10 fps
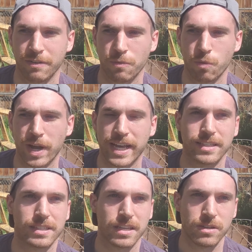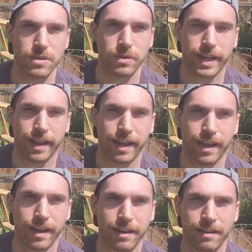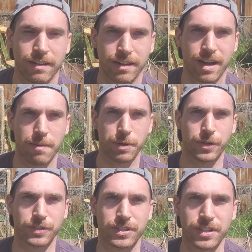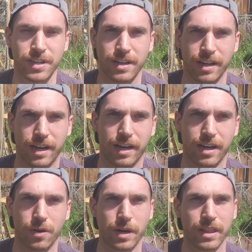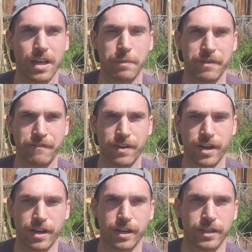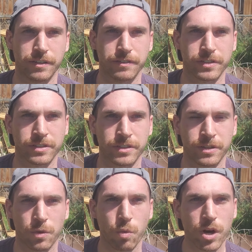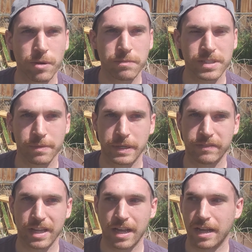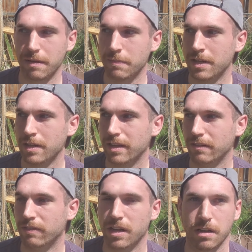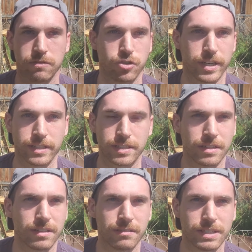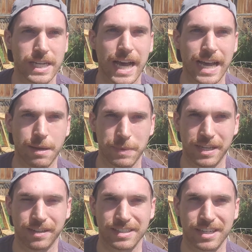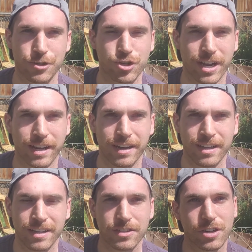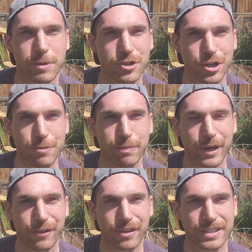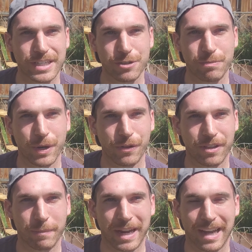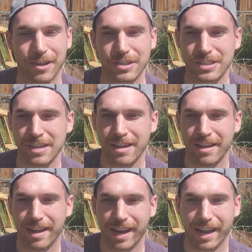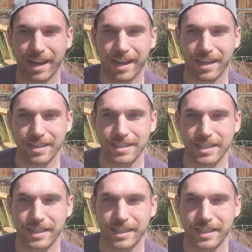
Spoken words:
ways that you can compost. One of them involves worms, and one of them involves just time and sunshine. So I'm going to show you both, because I do both at my house, and